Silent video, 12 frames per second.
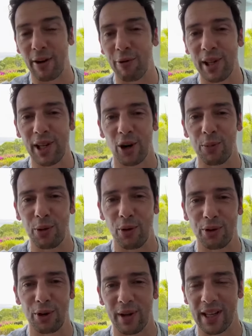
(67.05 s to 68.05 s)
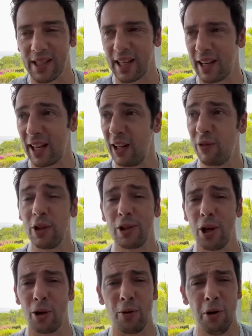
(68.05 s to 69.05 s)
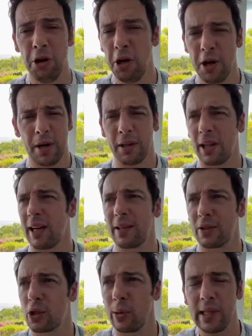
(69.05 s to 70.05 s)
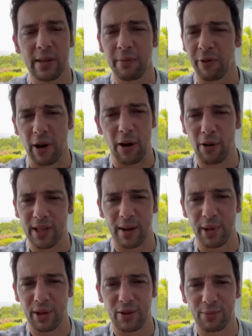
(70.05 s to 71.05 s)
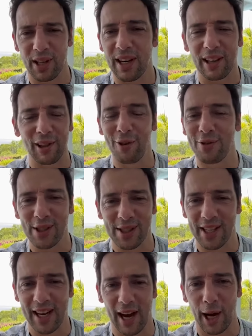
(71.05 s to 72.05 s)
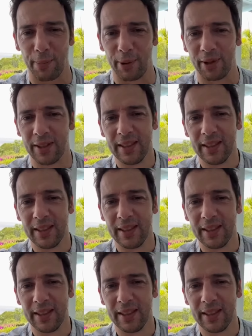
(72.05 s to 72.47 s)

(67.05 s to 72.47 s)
I really hope you all do get together. If you do, like, tweet some photos at me or something. I'd love to see it happen.